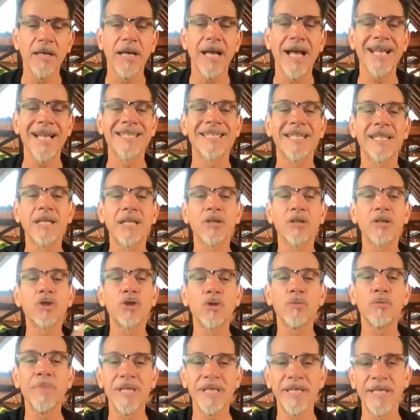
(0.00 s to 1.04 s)
as it
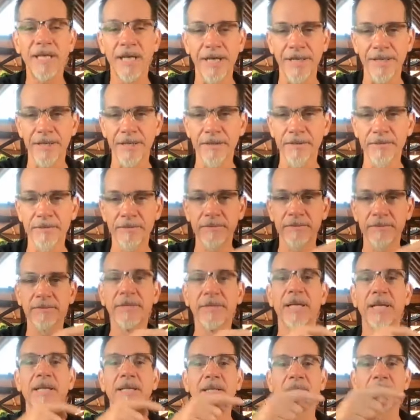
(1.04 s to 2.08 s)
should be done
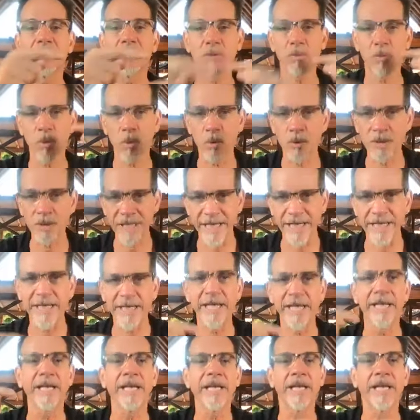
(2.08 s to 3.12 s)
that is
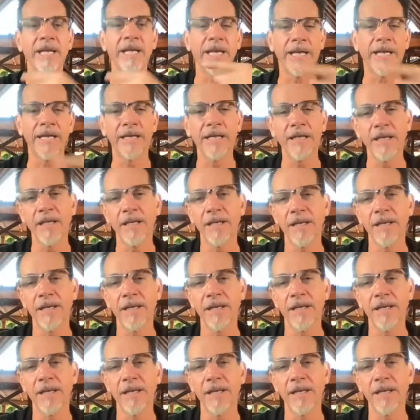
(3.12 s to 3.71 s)
rotating and